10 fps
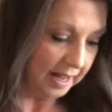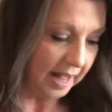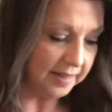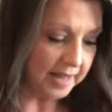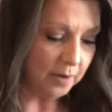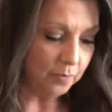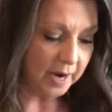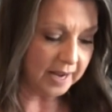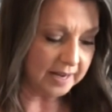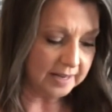and that
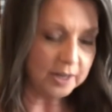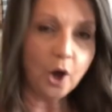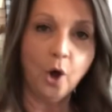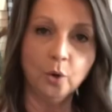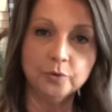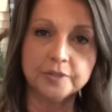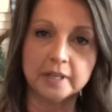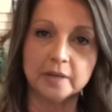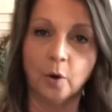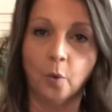way it holds it